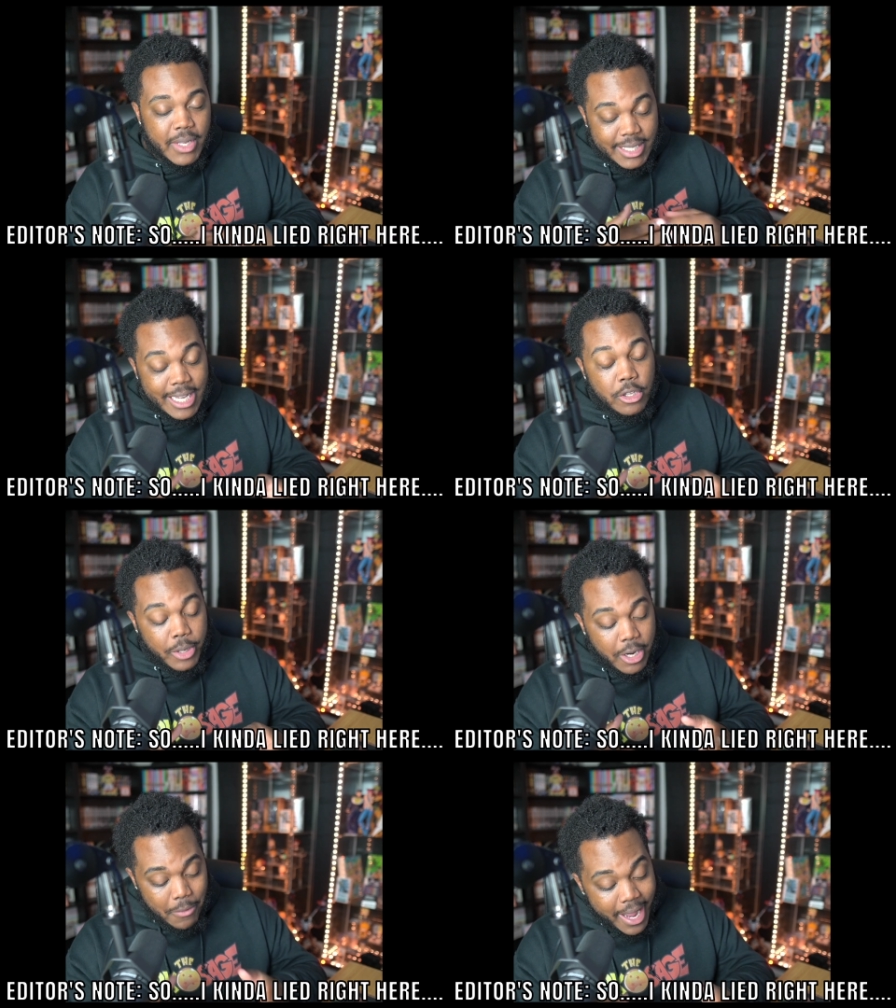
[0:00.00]
instead of
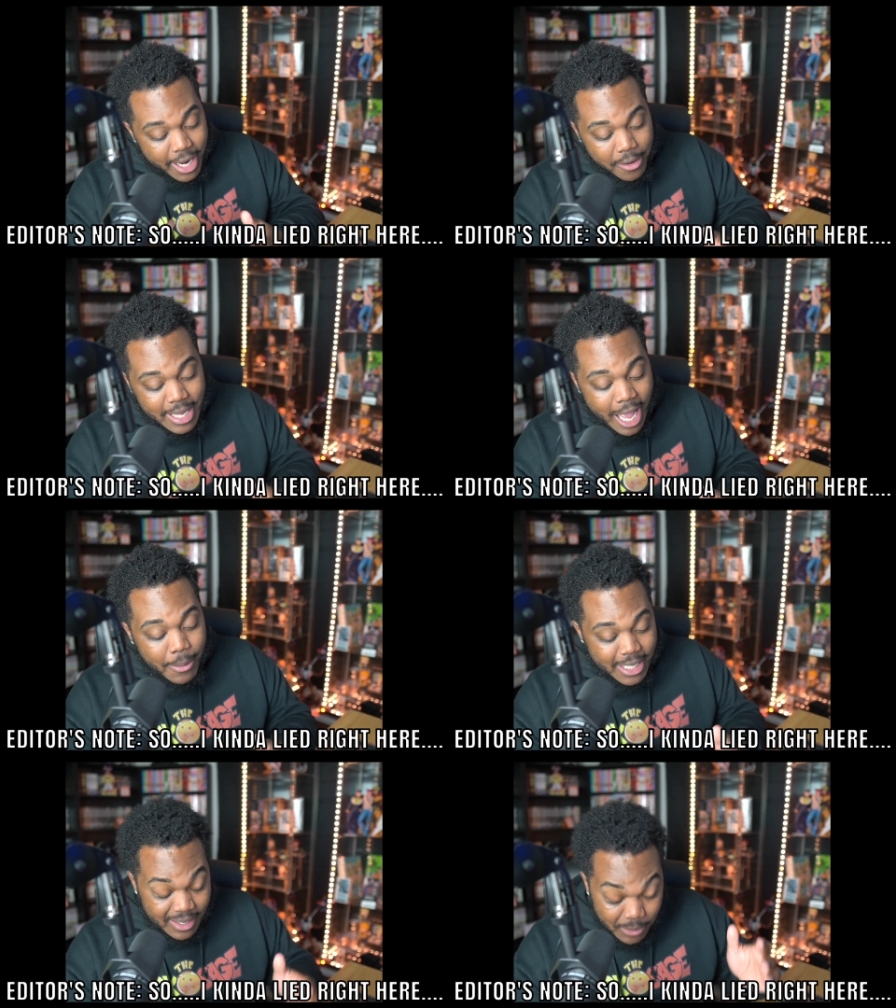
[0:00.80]
doing it right here and now
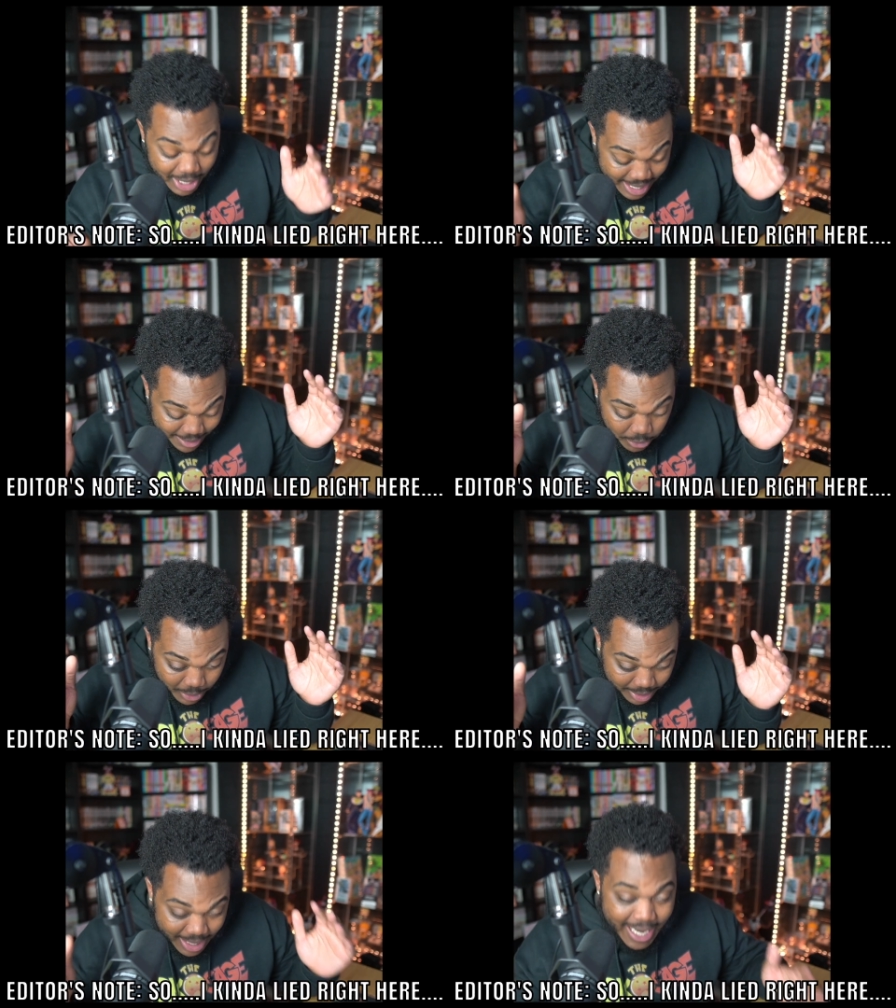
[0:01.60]
because I'm going to have to do a
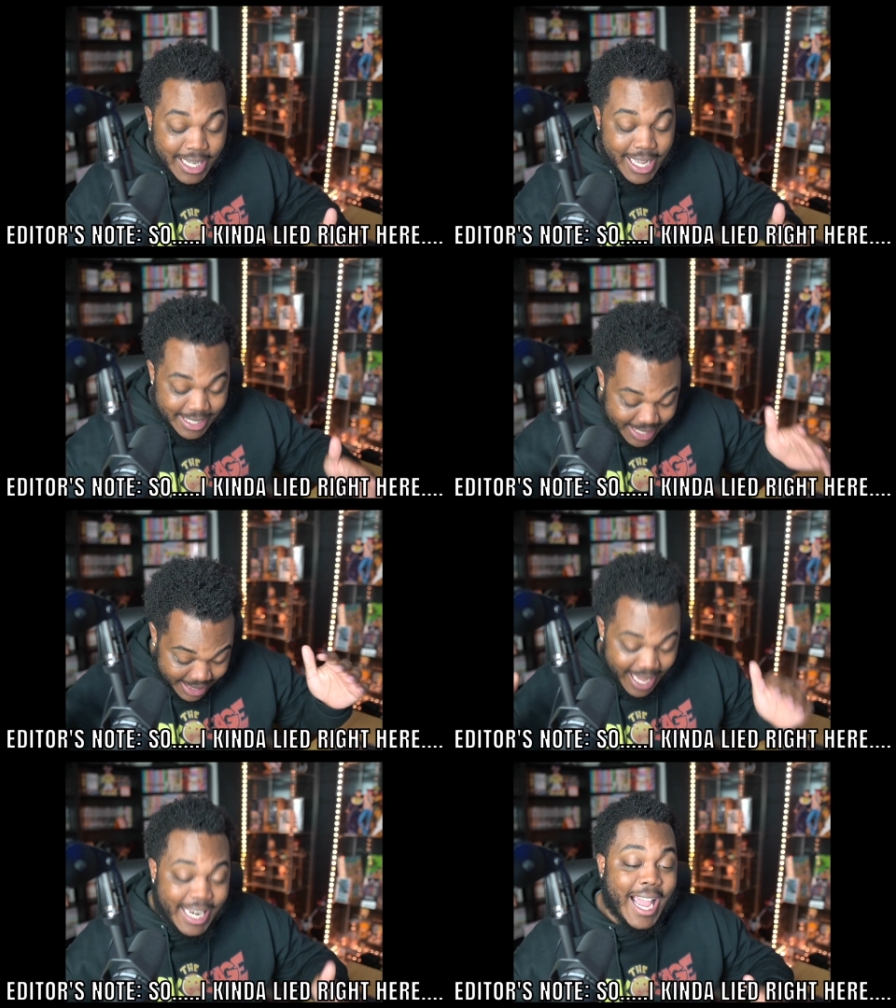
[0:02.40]
lot of cuts and a
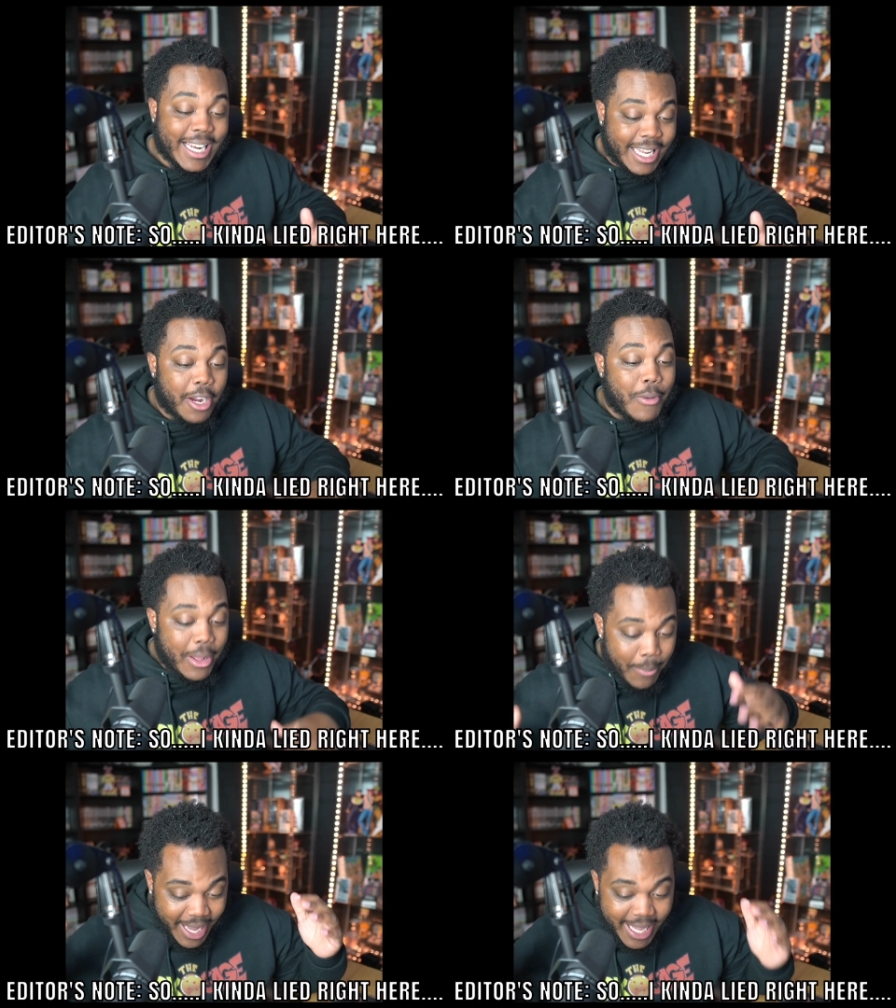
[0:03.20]
lot of editing
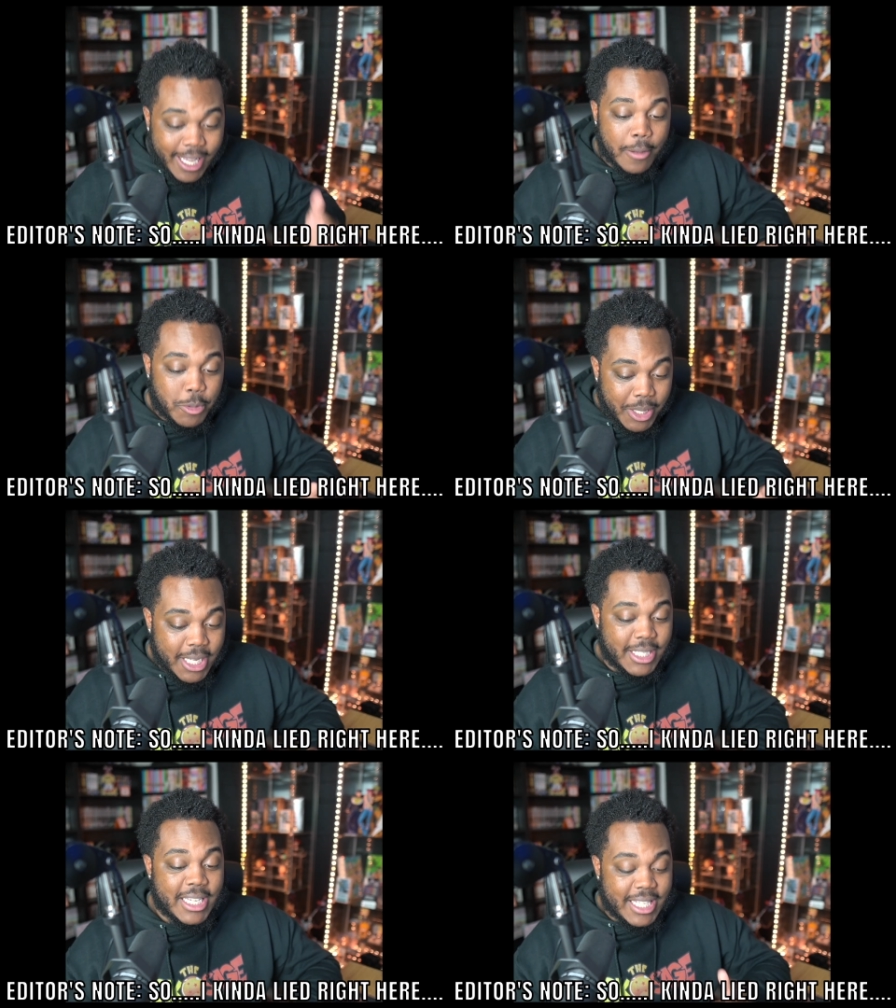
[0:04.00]
around my hiccups
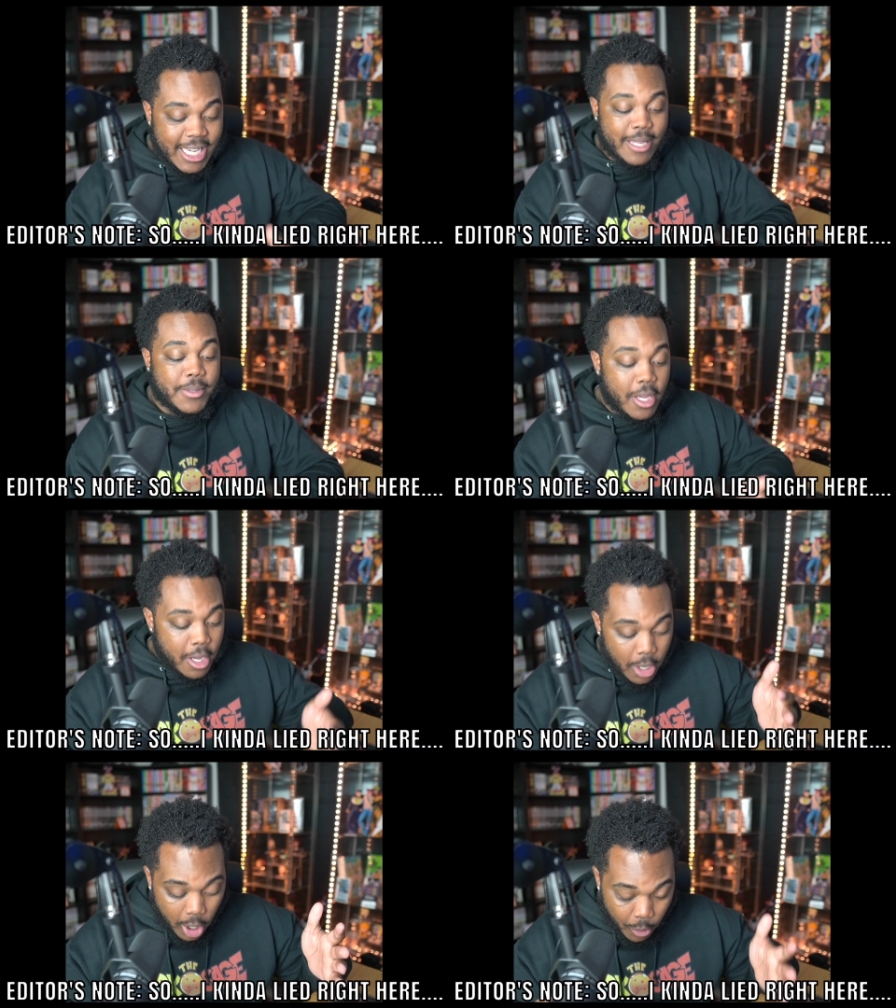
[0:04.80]
because these hiccups
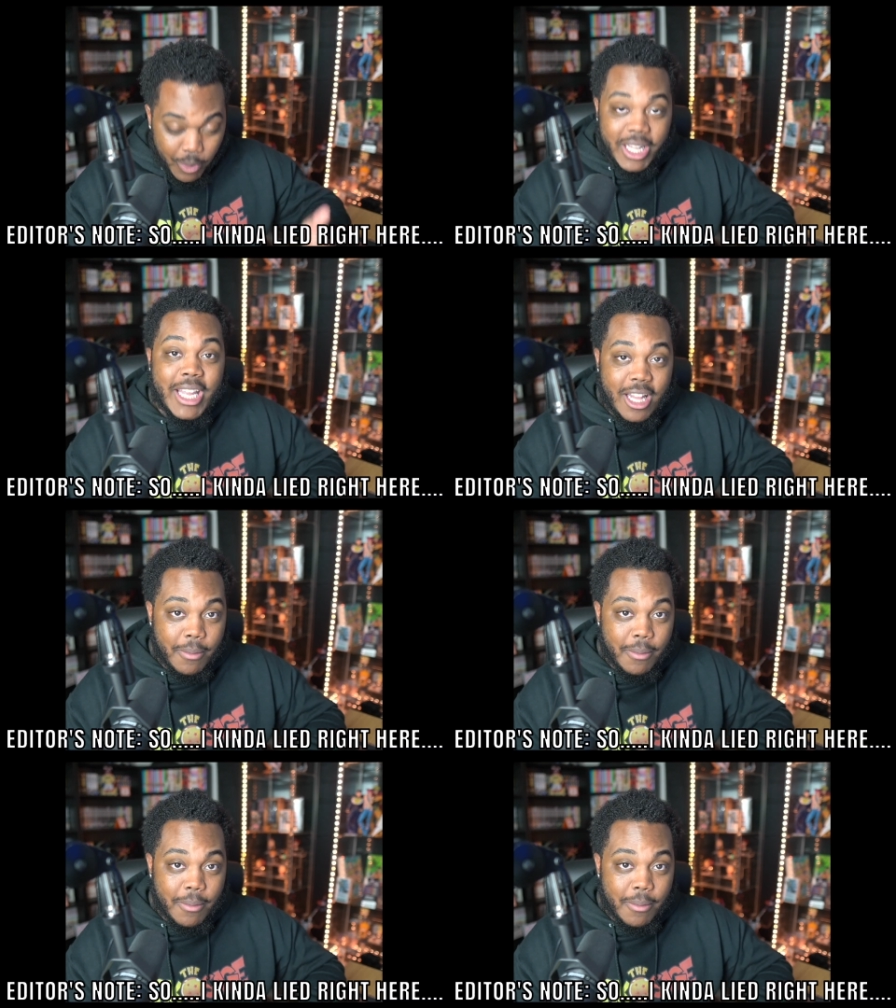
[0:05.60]
are really killing